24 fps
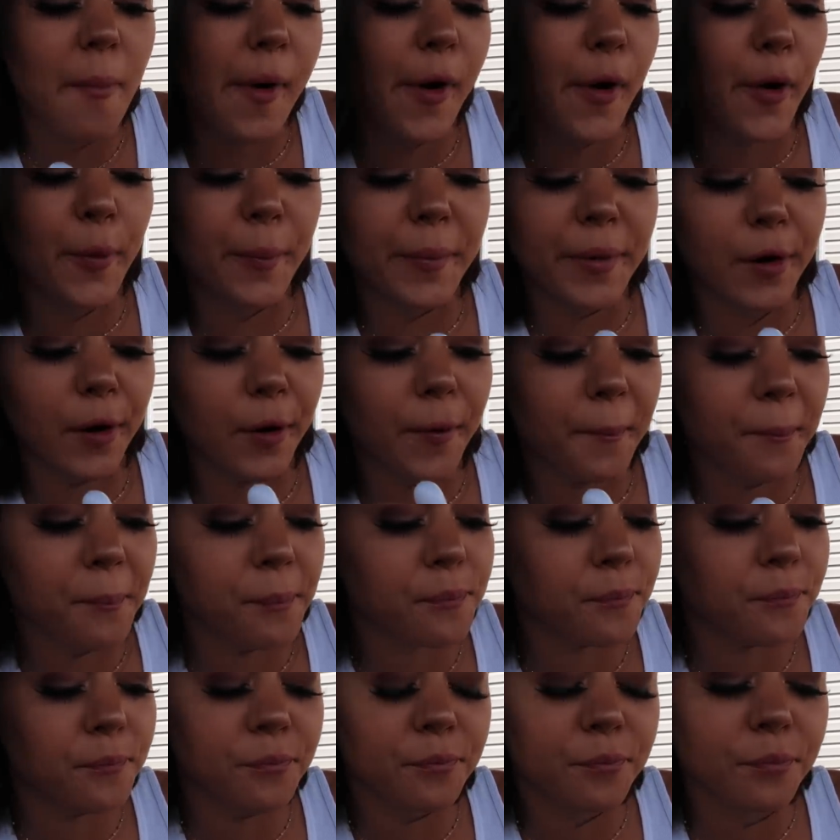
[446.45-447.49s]
had my oatmeal
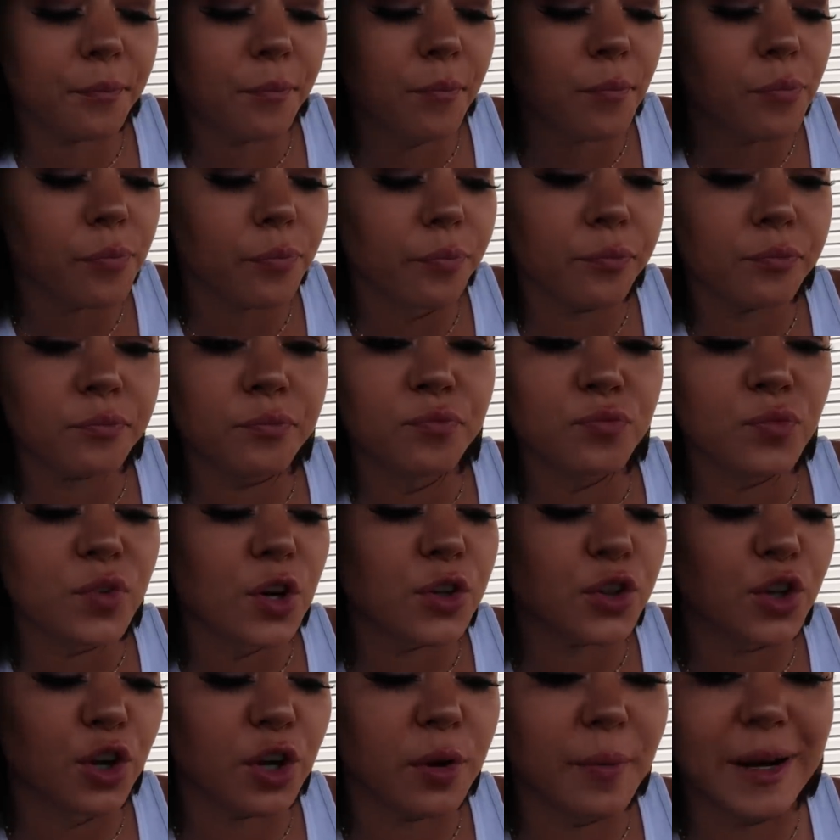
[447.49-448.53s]

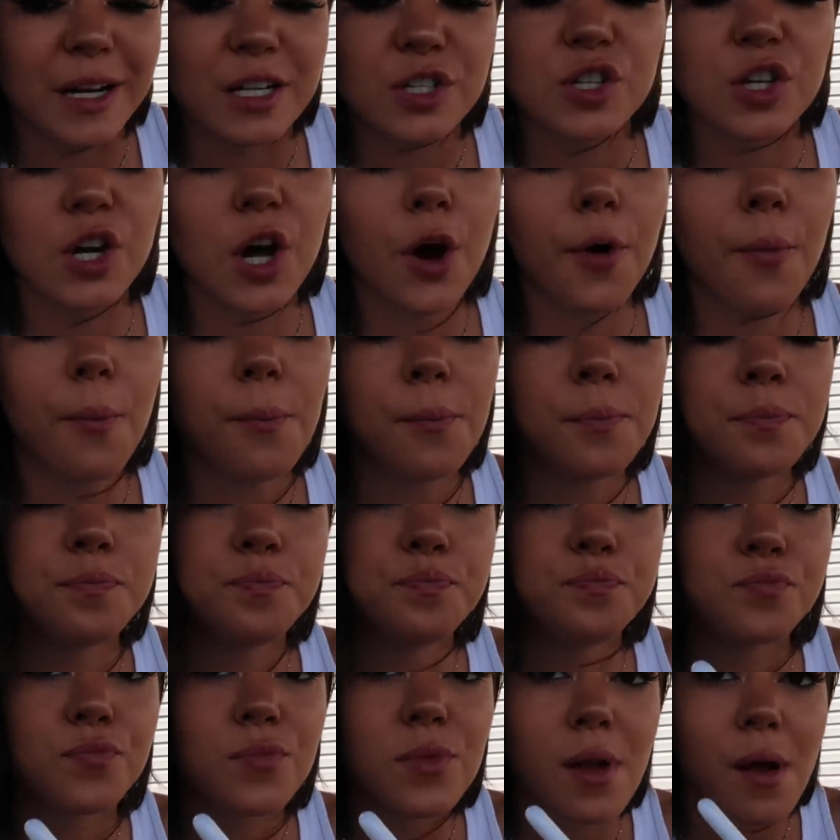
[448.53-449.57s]
30 minutes ago,
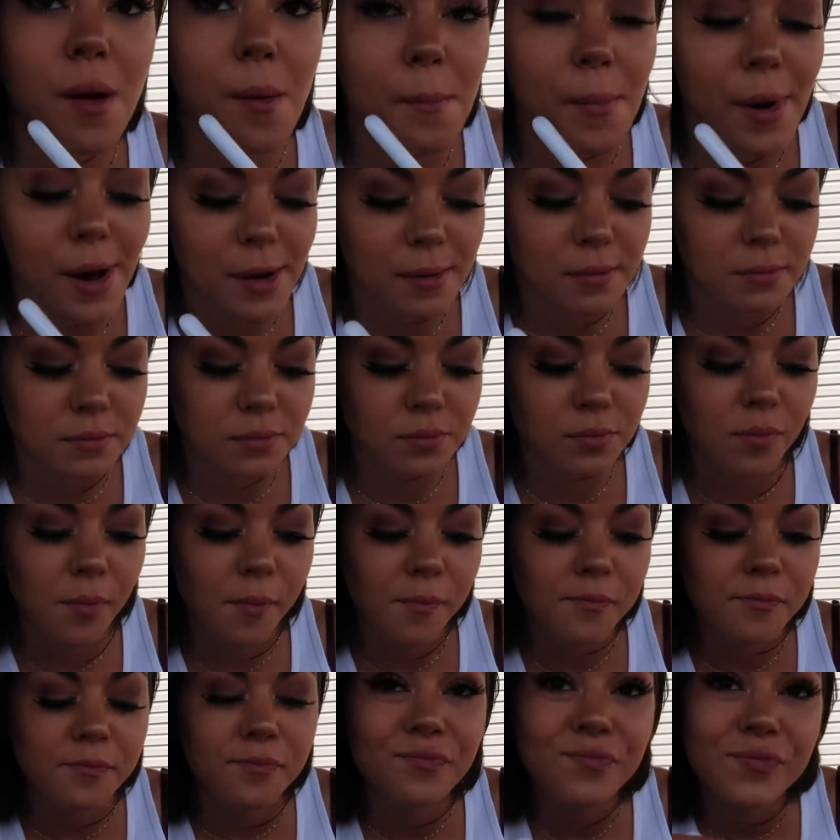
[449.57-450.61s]
but
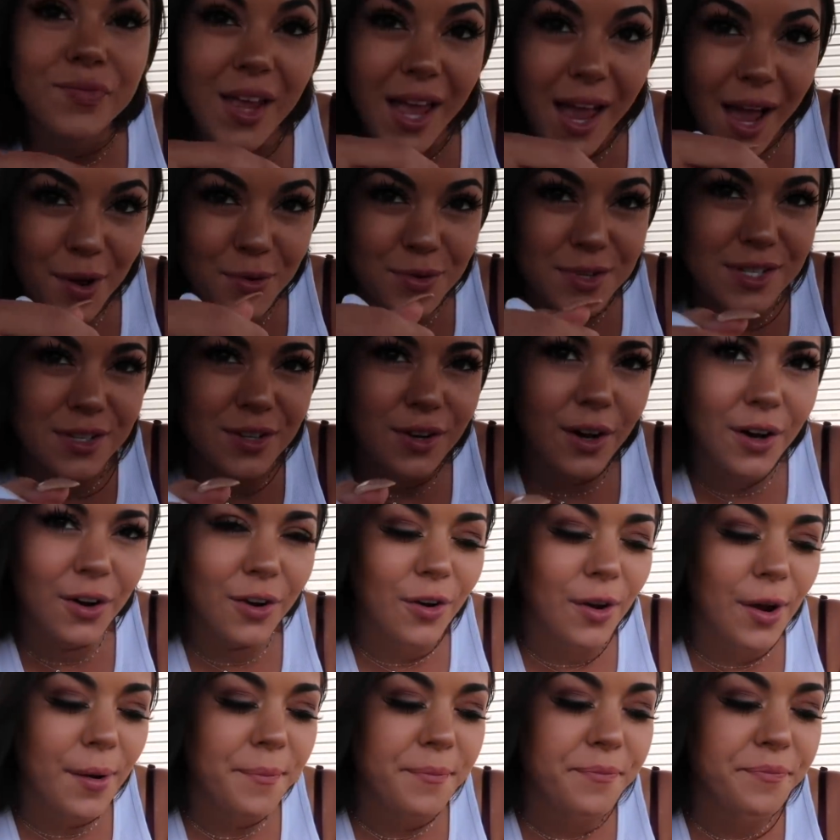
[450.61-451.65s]
I'm still
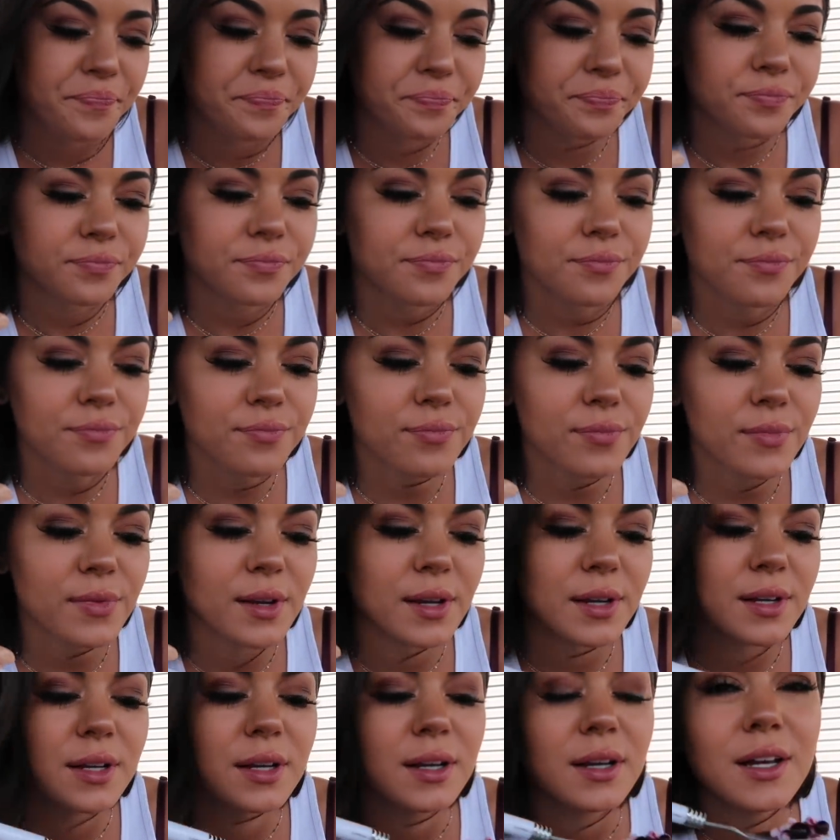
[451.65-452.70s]
hungry.
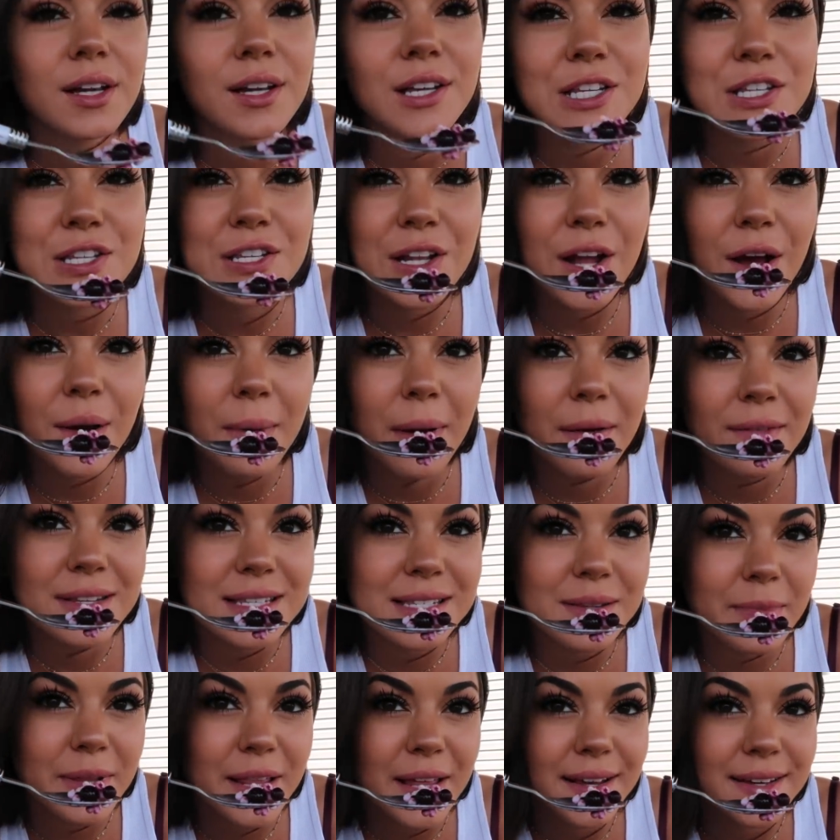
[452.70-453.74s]
So now I'm
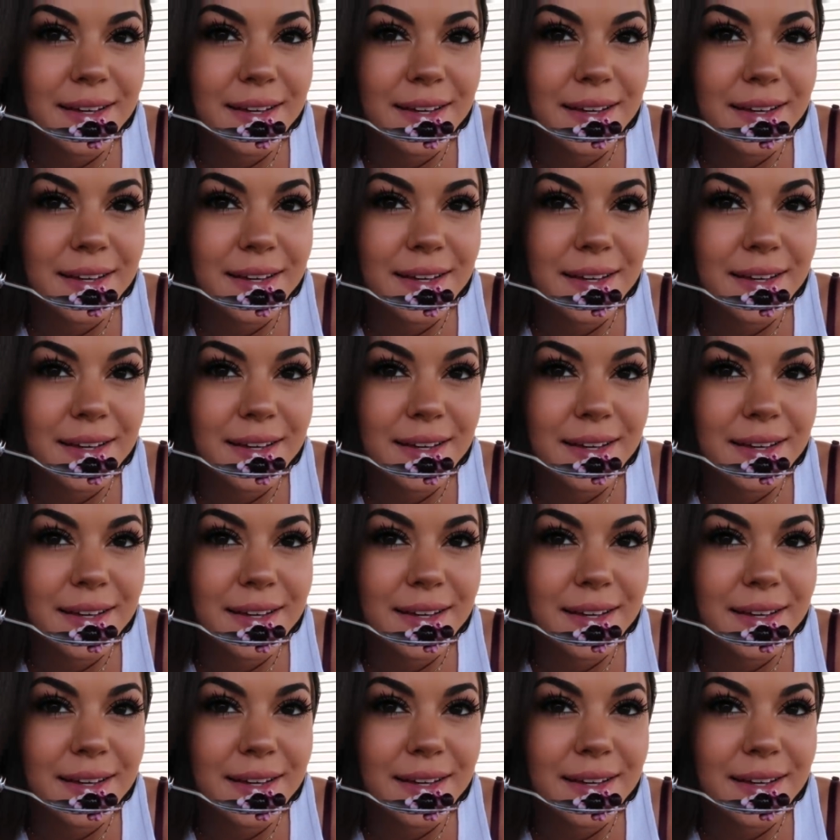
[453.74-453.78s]
having some of